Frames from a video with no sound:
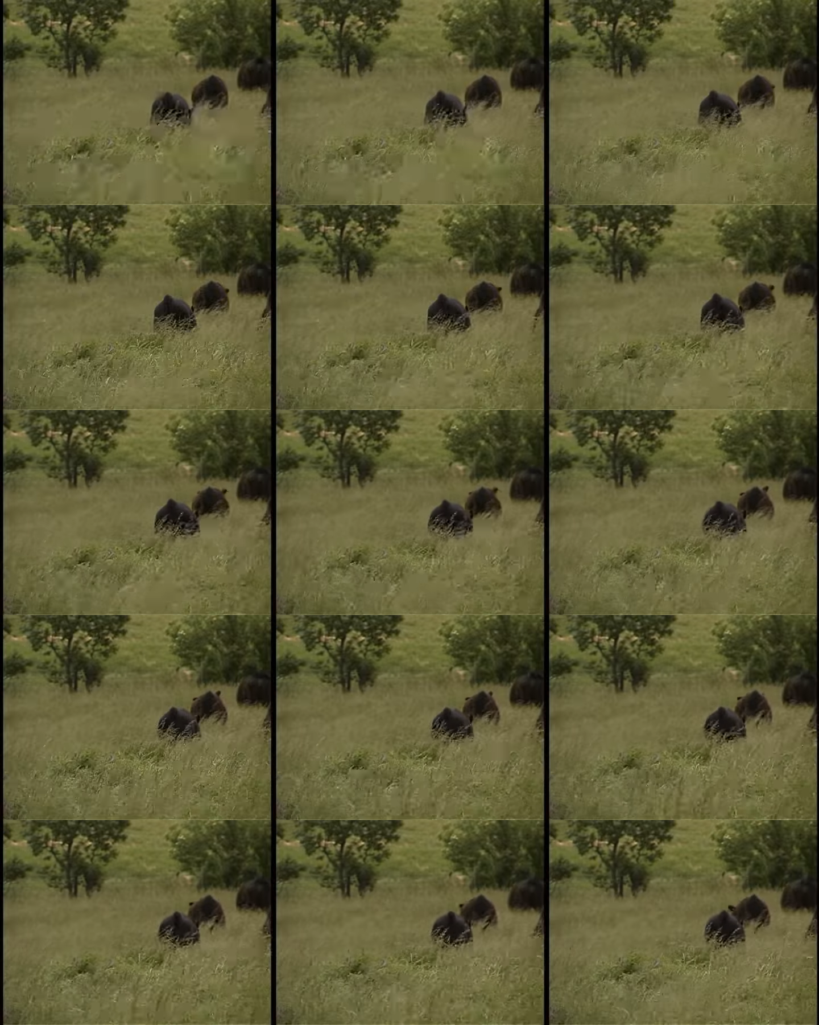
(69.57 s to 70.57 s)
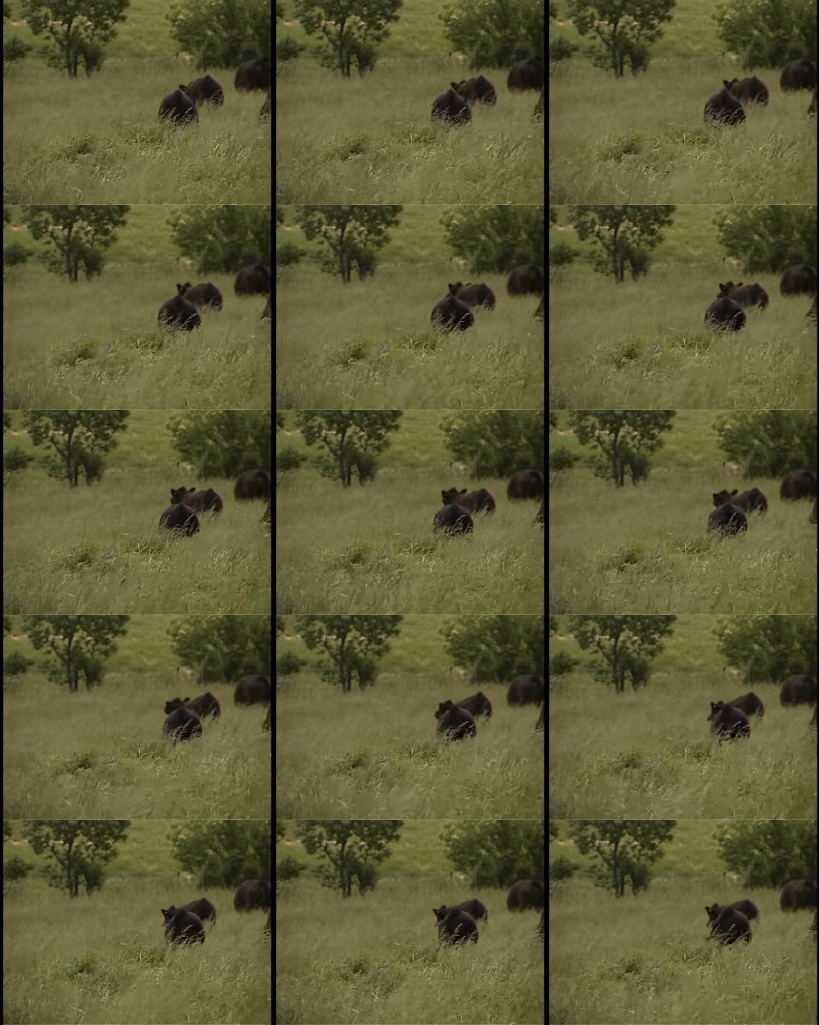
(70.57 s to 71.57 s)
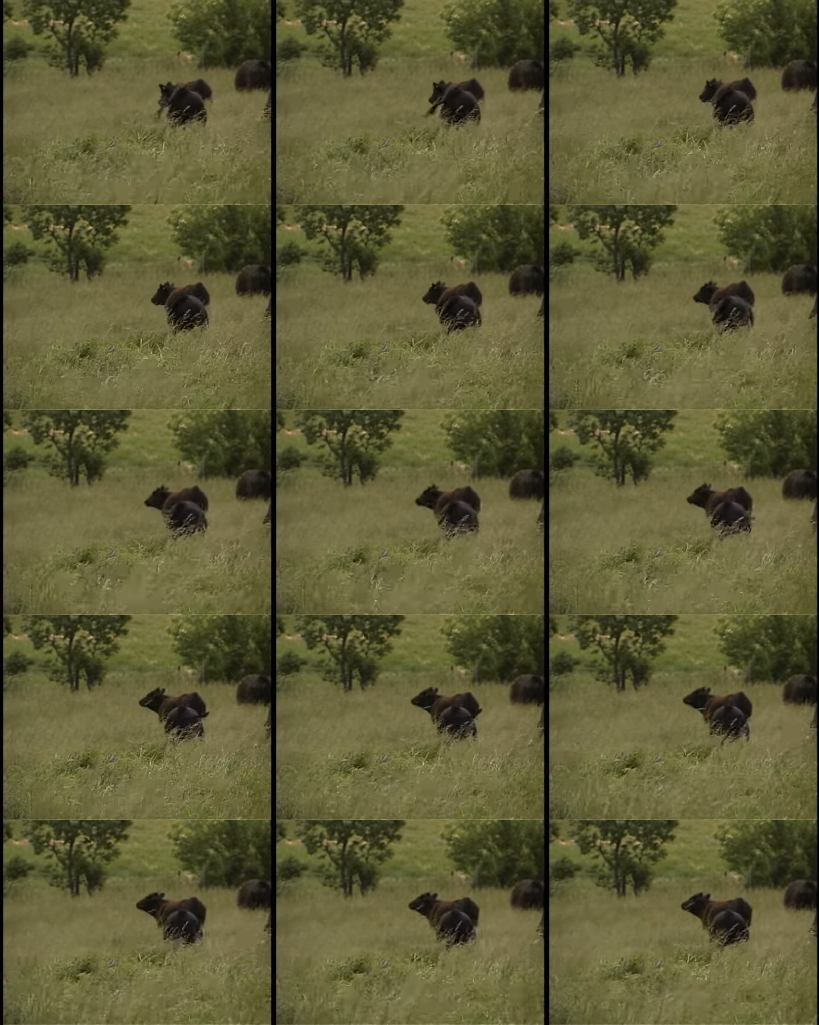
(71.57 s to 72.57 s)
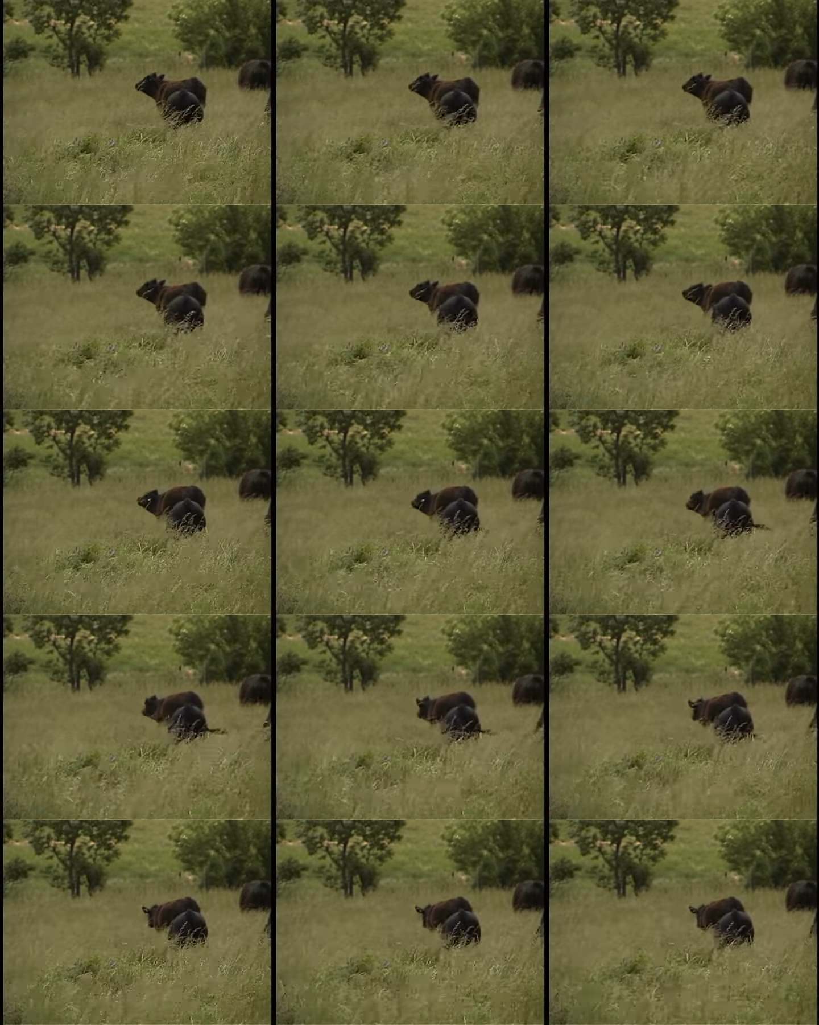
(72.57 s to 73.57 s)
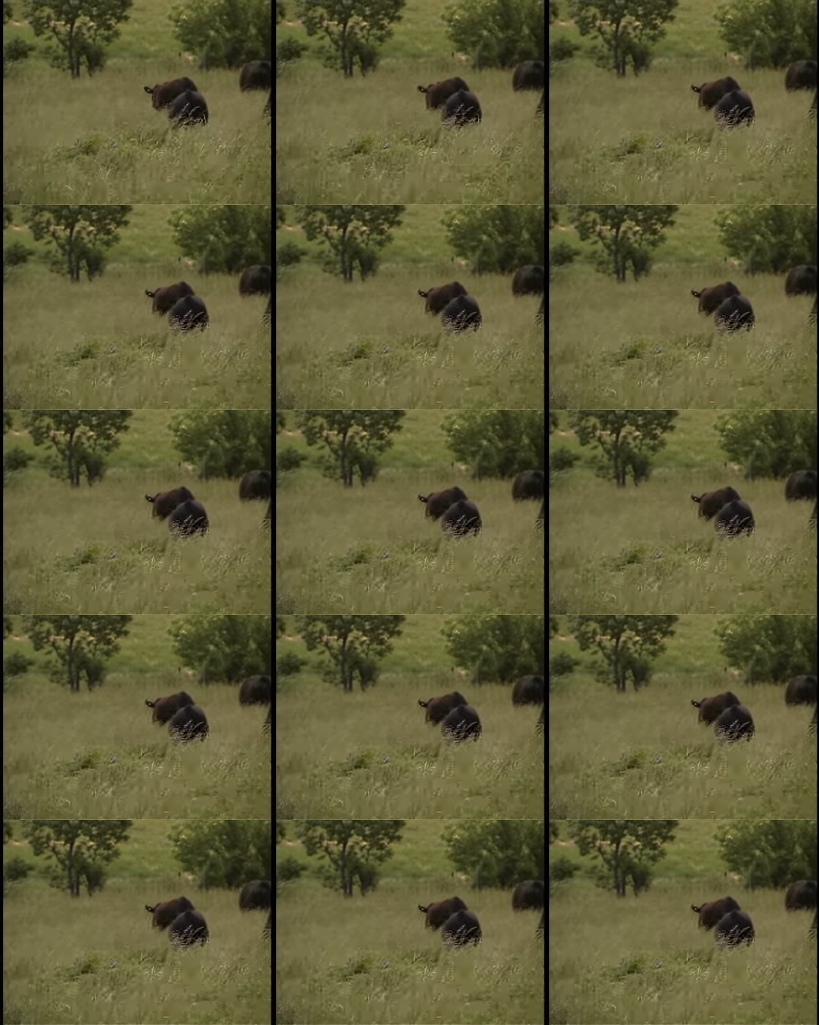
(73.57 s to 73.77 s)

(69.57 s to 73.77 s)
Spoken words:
Nobody's mouth can be seen.